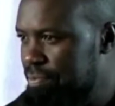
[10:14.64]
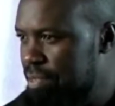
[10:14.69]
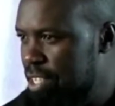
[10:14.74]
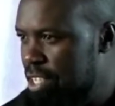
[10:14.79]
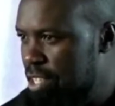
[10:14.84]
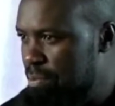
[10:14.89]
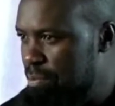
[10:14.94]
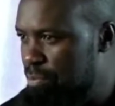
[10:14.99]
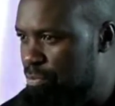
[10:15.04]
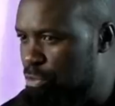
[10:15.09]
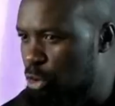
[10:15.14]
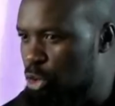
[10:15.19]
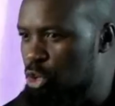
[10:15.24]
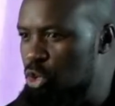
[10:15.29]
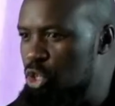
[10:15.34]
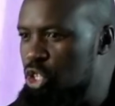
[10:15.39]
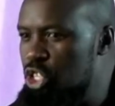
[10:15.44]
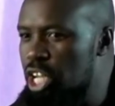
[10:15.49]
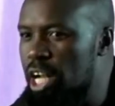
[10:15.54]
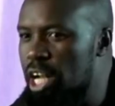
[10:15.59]
For you
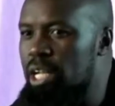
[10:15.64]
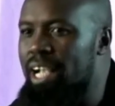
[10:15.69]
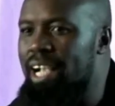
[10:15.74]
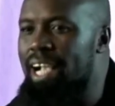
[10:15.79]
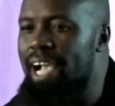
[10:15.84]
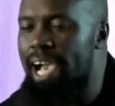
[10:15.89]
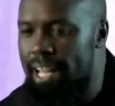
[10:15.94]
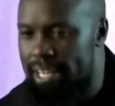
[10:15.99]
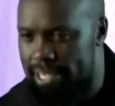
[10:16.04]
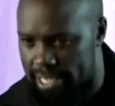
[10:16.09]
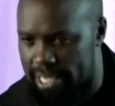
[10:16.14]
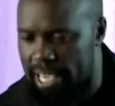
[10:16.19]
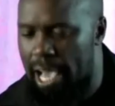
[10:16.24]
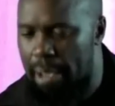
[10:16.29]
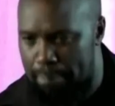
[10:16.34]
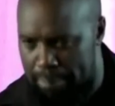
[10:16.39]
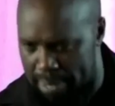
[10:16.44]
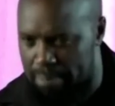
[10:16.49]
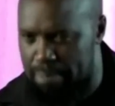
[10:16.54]
shall carry a baby